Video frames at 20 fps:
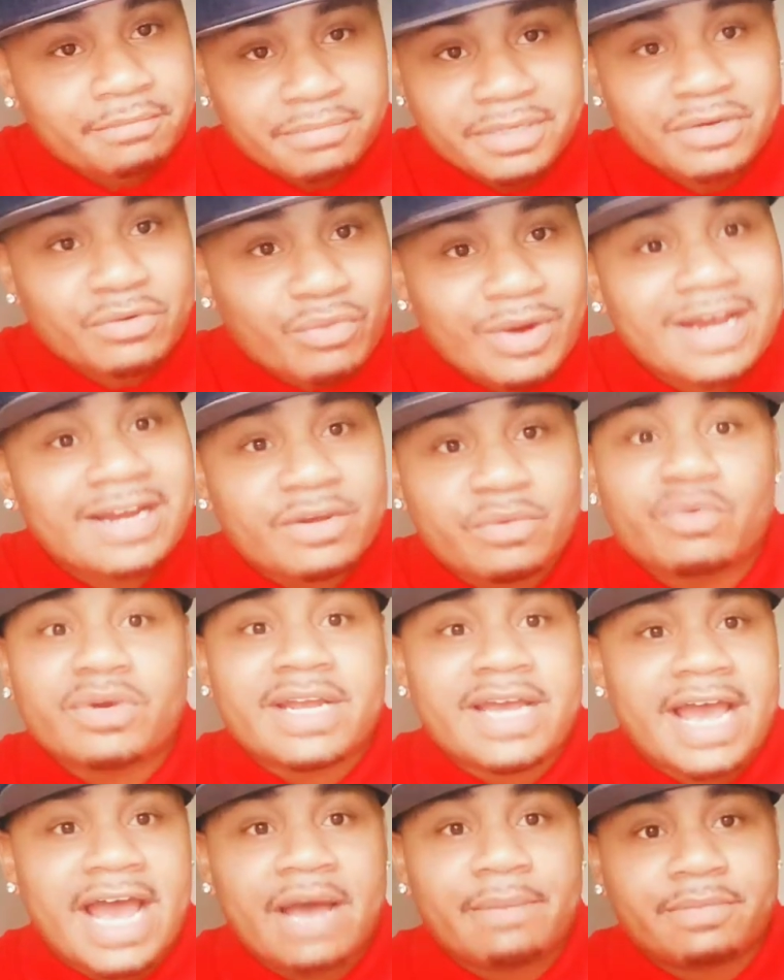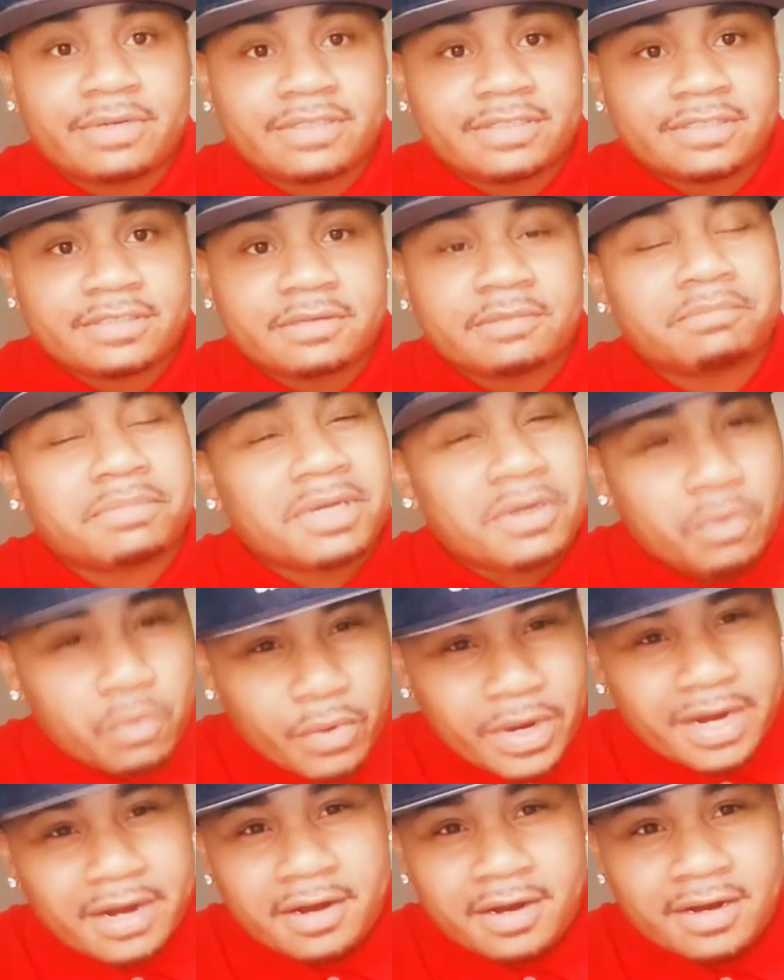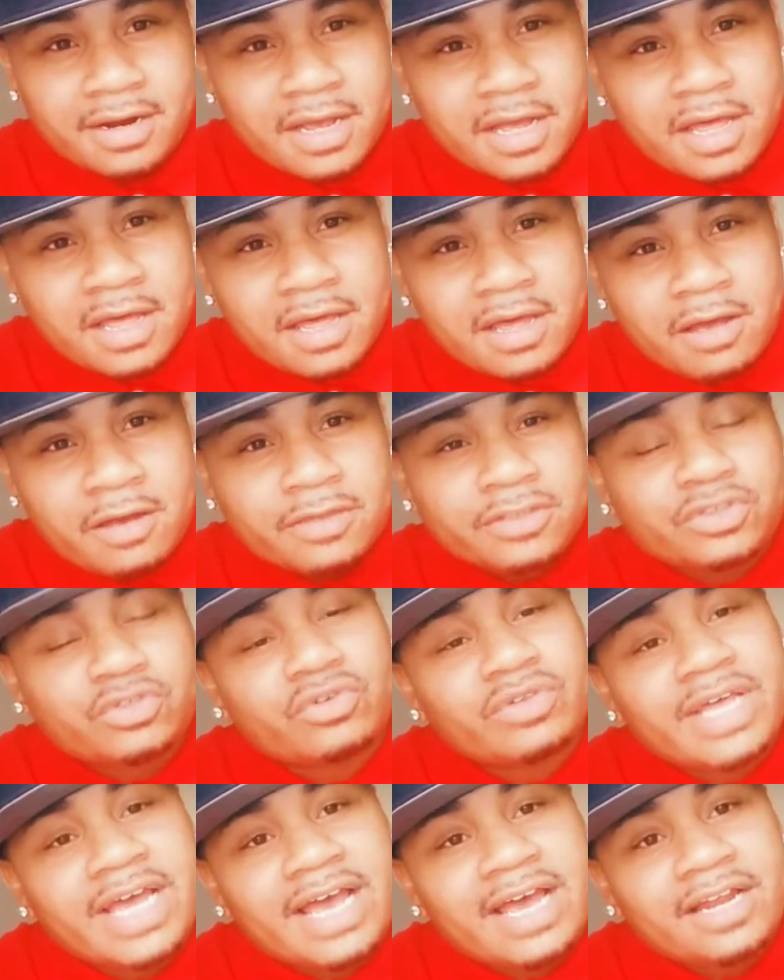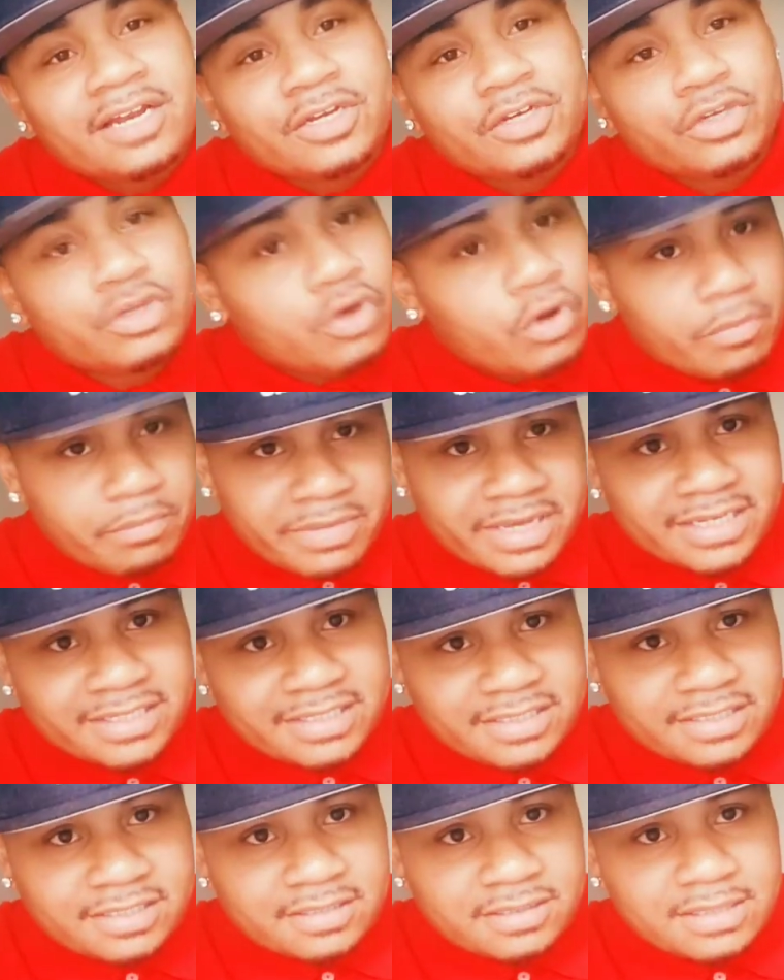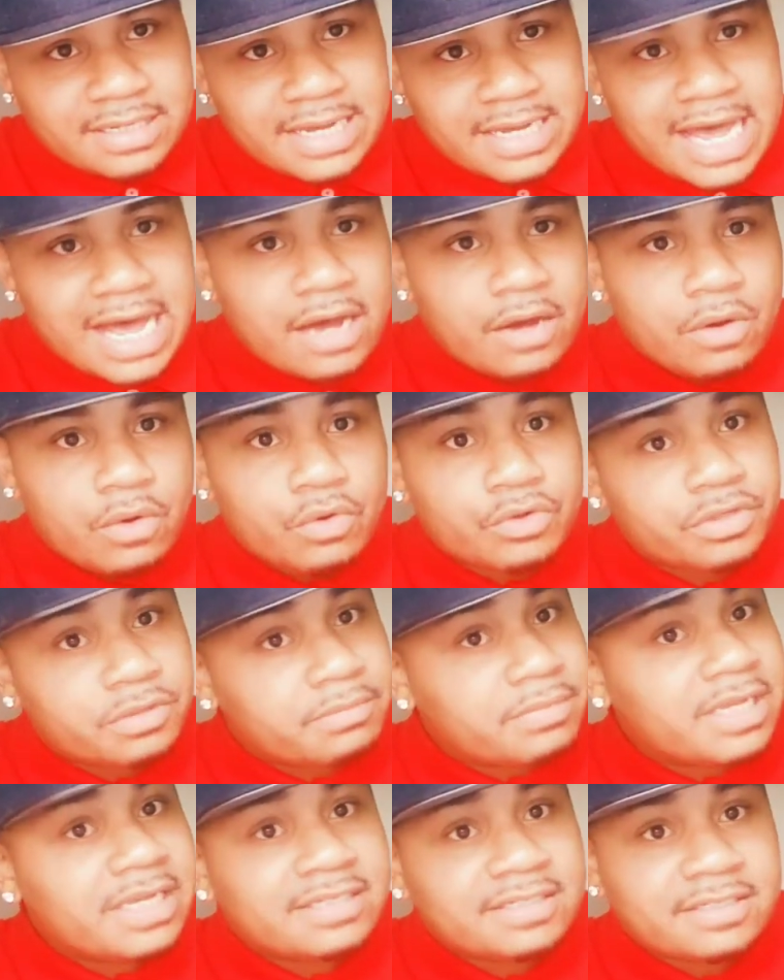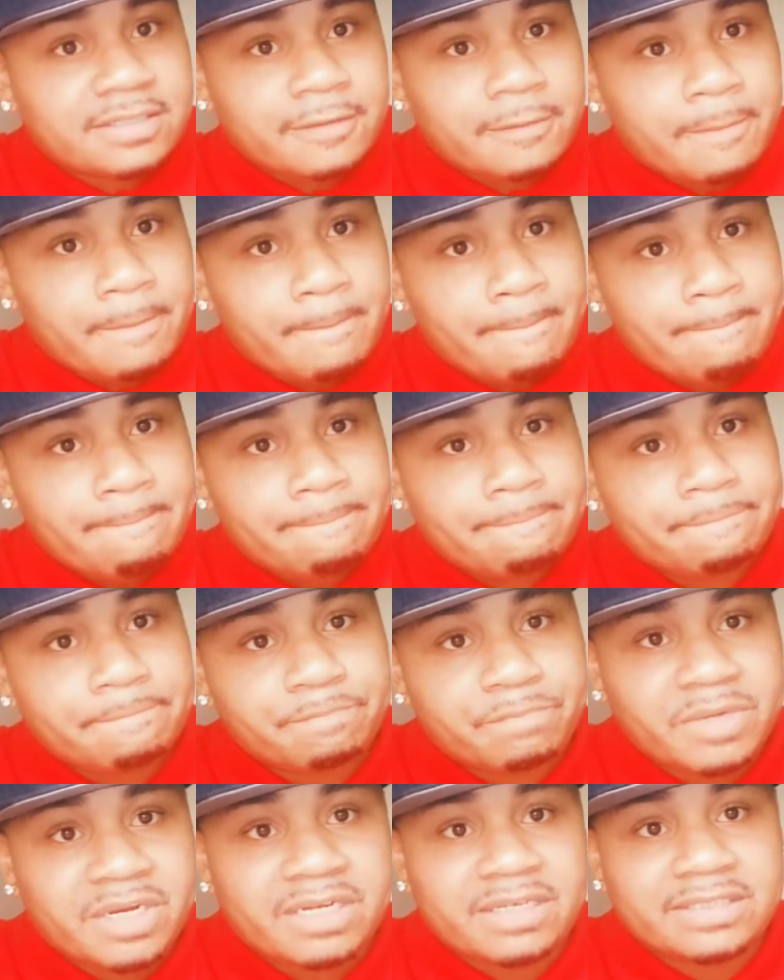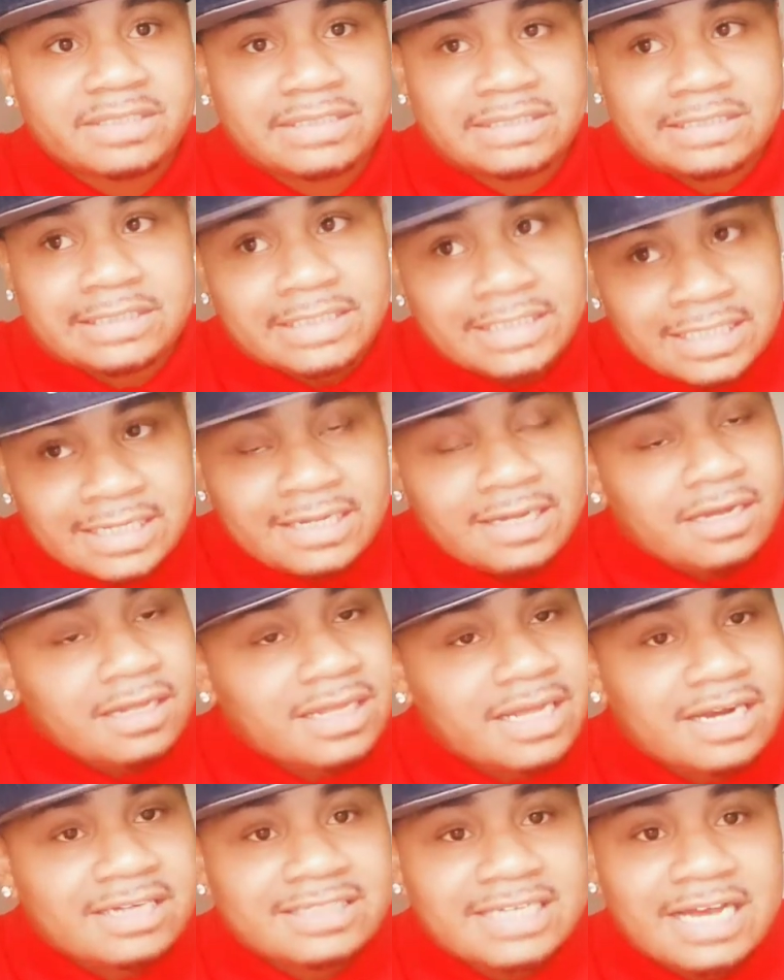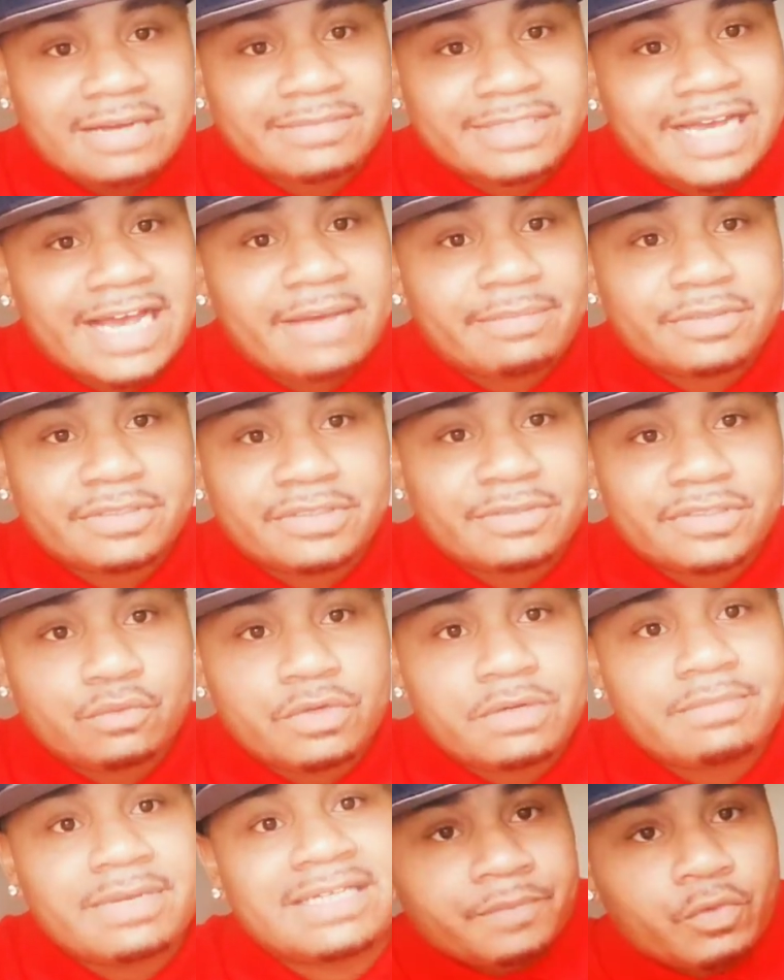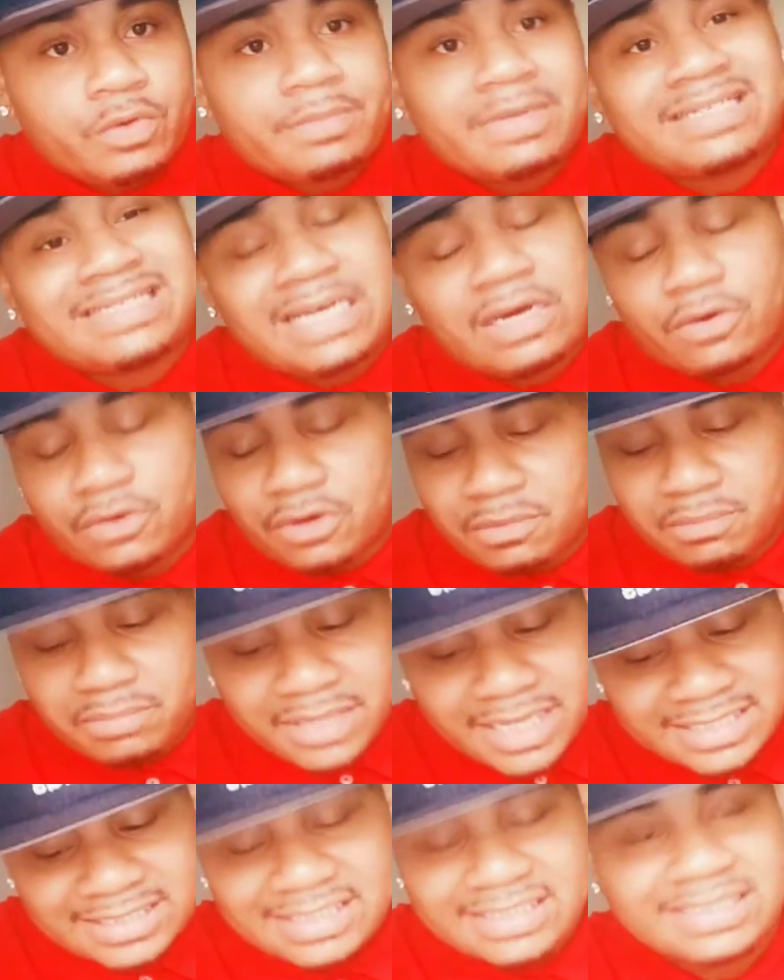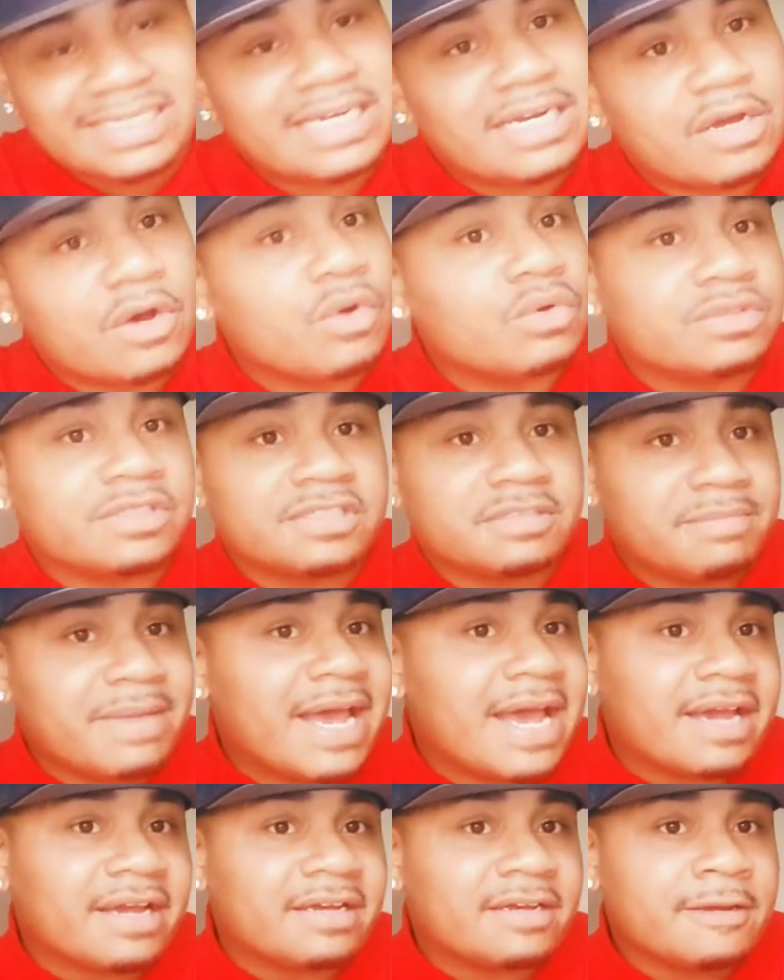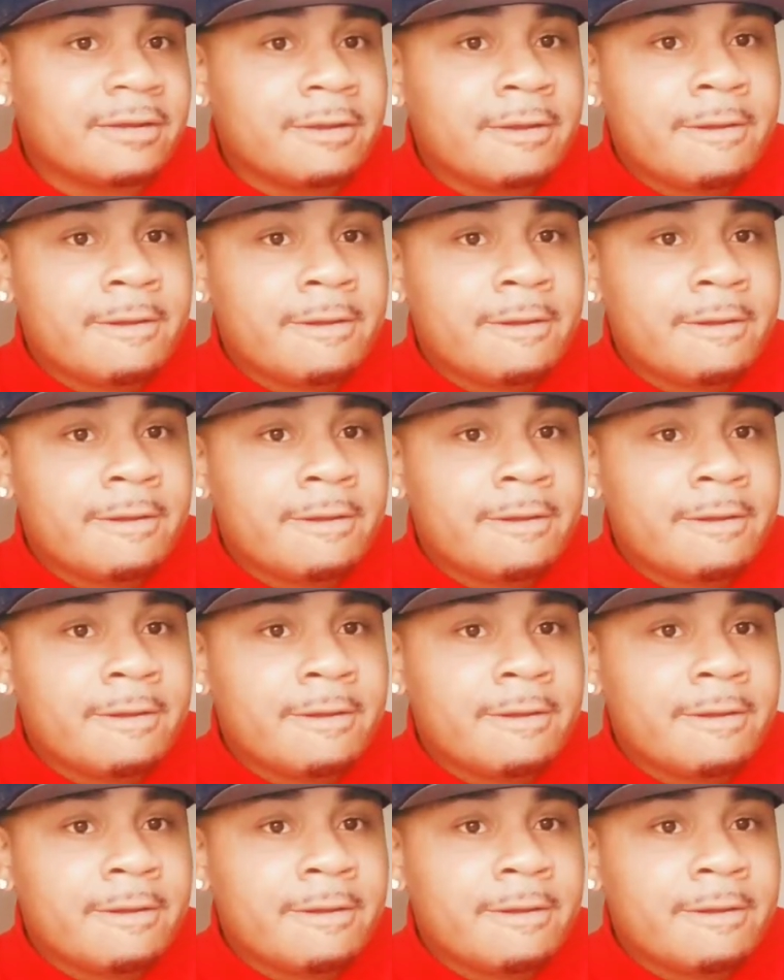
Be ready when it happens and be aware so that you don't miss out on your blessing. Because a lot of times that happens too. We miss out on our blessings and it holds us back.